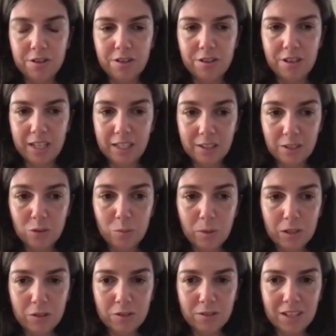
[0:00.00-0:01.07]
needs to be
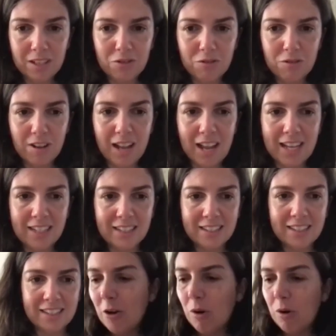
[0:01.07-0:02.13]

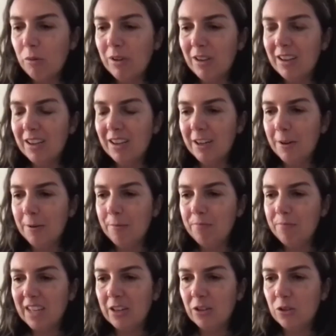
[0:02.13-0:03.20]
contextualized. What we
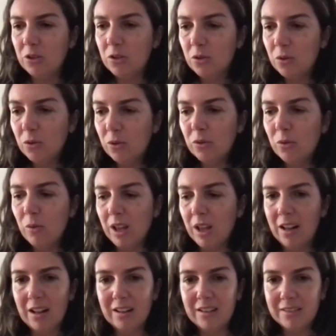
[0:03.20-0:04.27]
understood
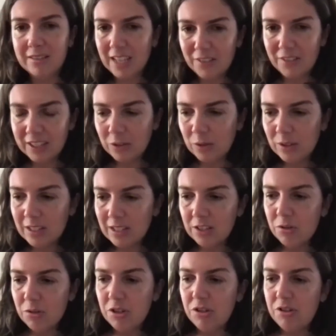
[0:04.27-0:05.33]
while diving into this
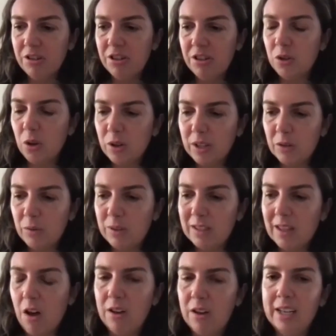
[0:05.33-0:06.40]
literature, talking with
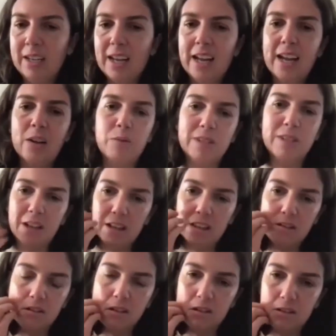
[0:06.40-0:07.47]
Karolina and with the
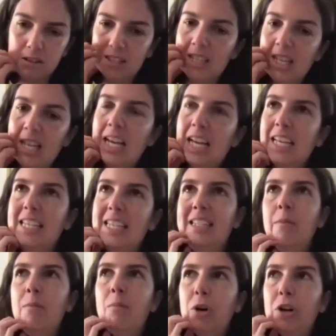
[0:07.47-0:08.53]
other authors, is the
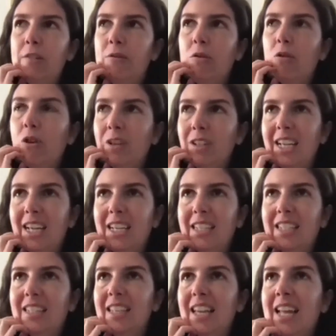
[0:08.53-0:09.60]
importance of
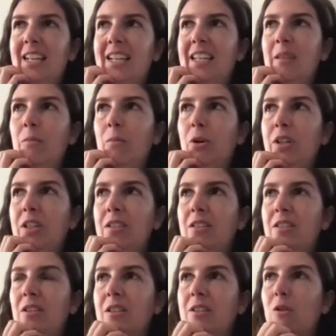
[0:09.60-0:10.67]
context and the
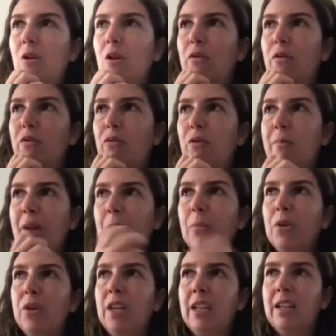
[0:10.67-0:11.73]
importance also of
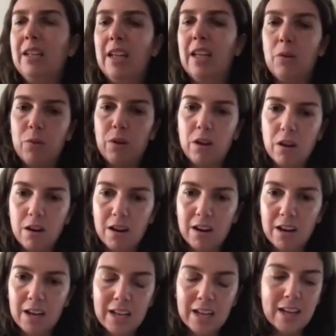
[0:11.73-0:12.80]
remembering that we
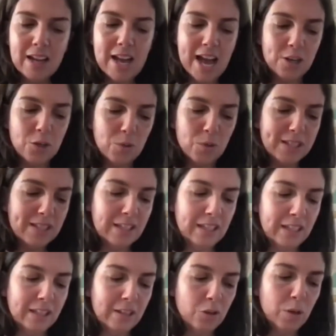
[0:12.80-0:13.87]
are
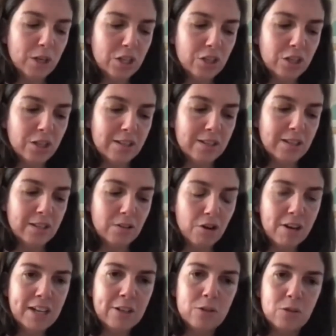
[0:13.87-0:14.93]
addressing questions that
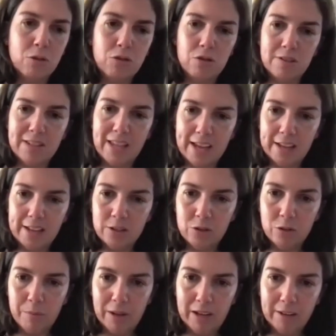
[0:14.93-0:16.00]
are in the social science
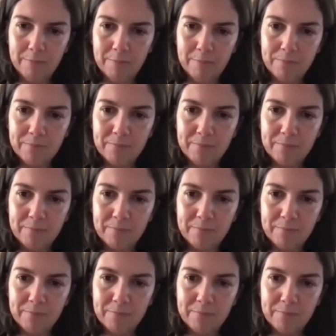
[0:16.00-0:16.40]
domain.